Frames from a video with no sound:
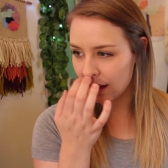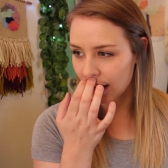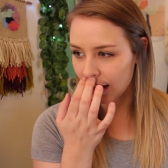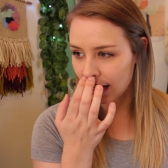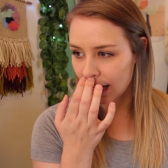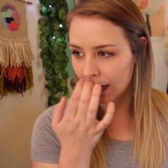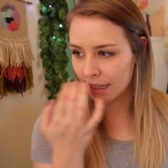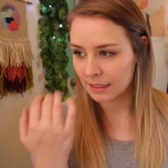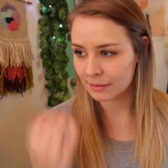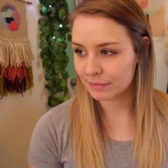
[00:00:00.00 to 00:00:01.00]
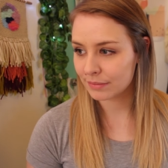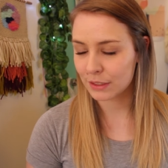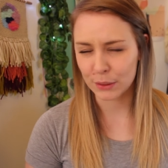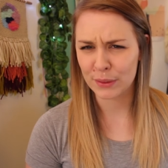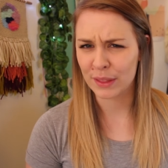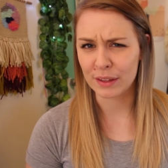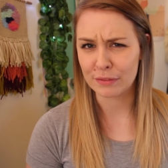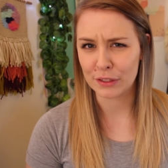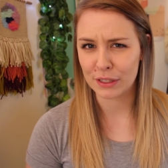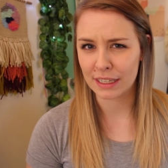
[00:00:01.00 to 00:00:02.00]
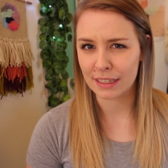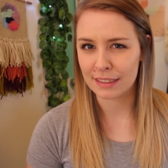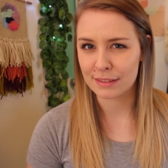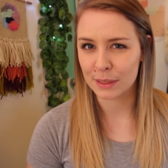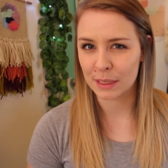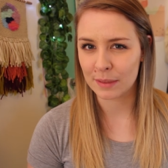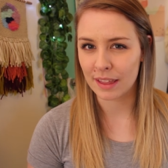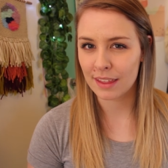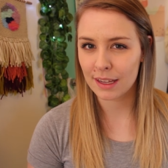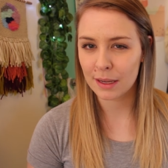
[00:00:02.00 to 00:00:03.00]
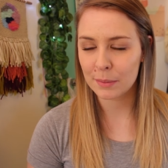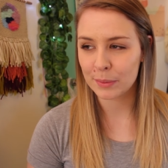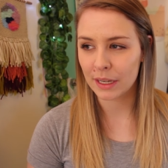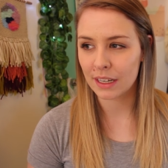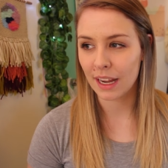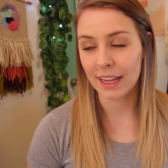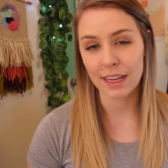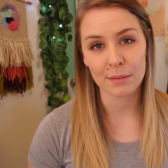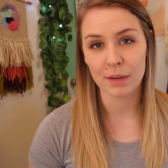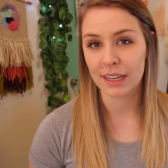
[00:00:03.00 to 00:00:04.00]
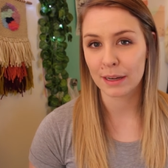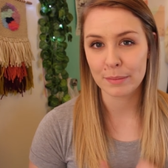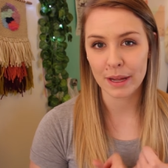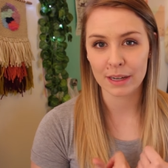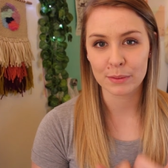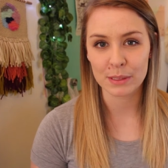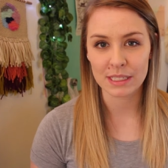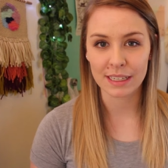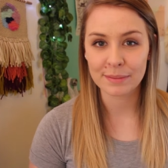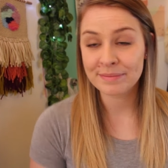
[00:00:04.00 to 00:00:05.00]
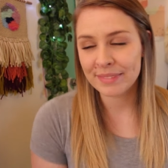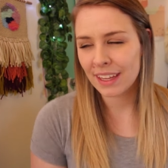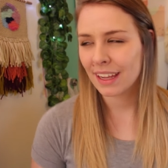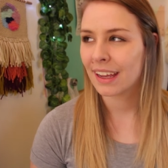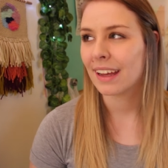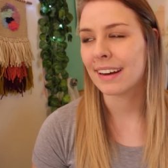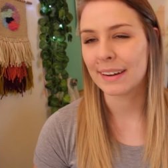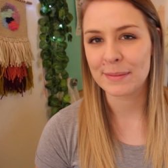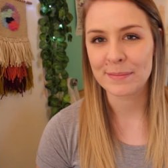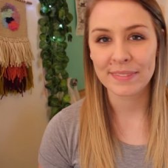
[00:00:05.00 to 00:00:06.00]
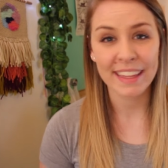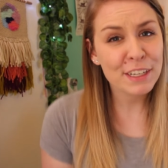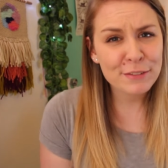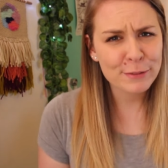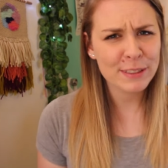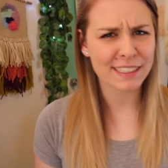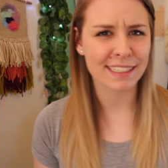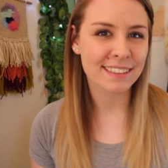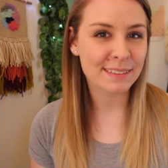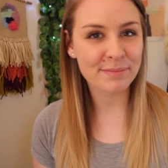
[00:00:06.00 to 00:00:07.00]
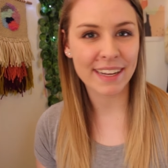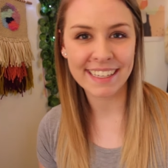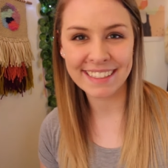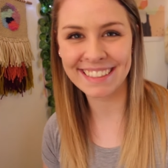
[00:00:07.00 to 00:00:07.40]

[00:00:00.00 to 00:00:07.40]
I don't think vlogging is really my thing, but hey, I might come back, we'll see. Thank you for watching, bye!